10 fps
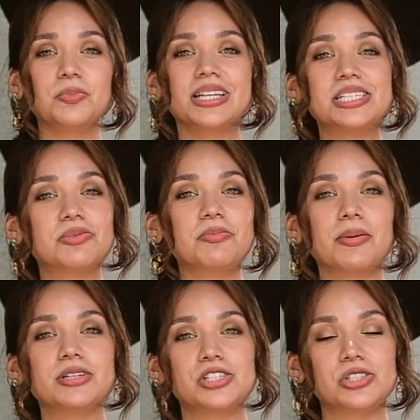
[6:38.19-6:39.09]
Please
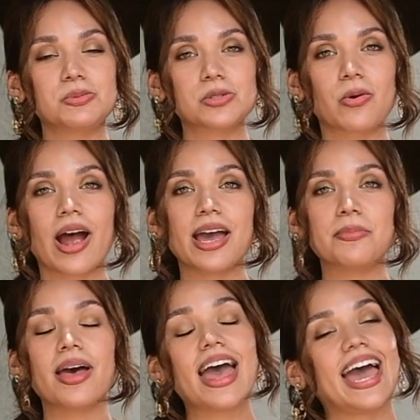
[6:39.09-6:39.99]
remember to subscribe
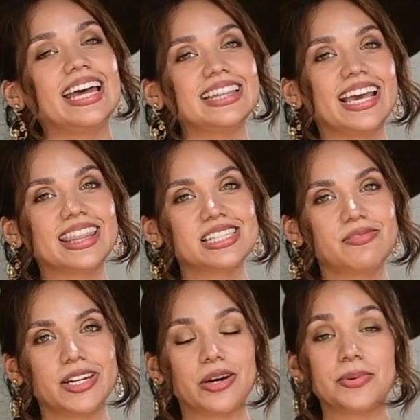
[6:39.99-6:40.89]
and like this
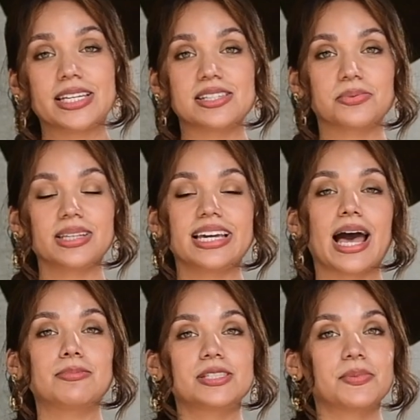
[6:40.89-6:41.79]
video because it really
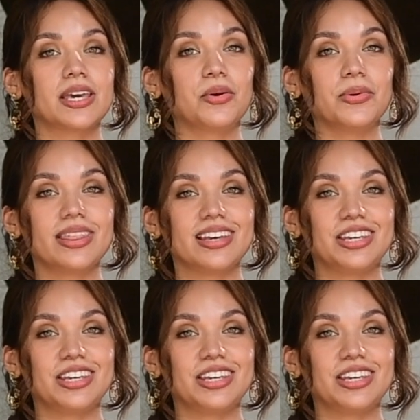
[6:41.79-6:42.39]
helps me with